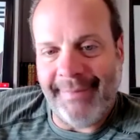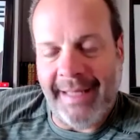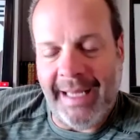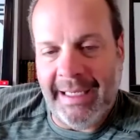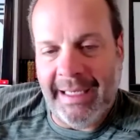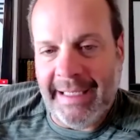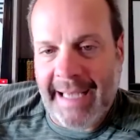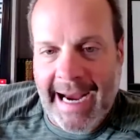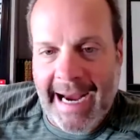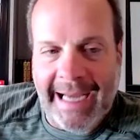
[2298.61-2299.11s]

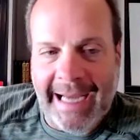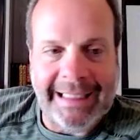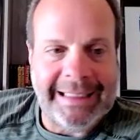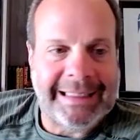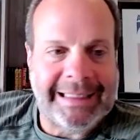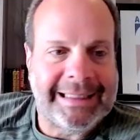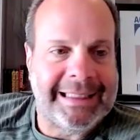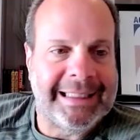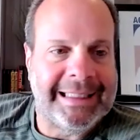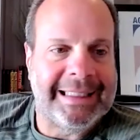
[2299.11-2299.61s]

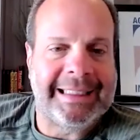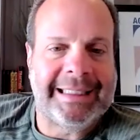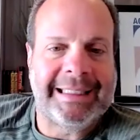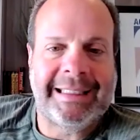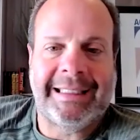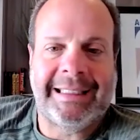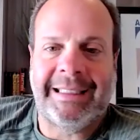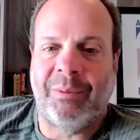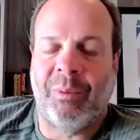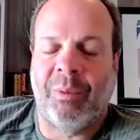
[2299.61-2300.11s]

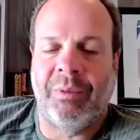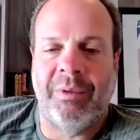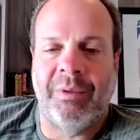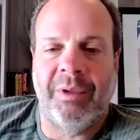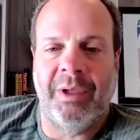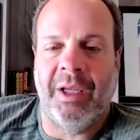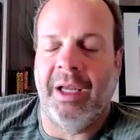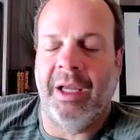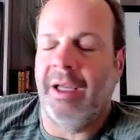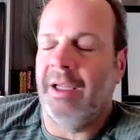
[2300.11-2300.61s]
analysis,
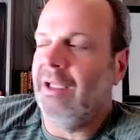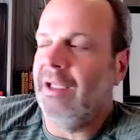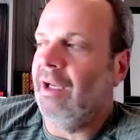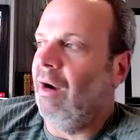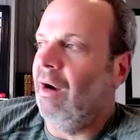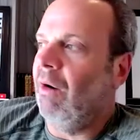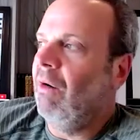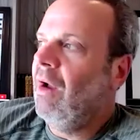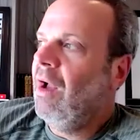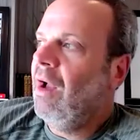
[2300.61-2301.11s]
yeah, you
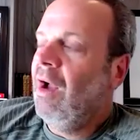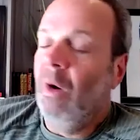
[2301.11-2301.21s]
know,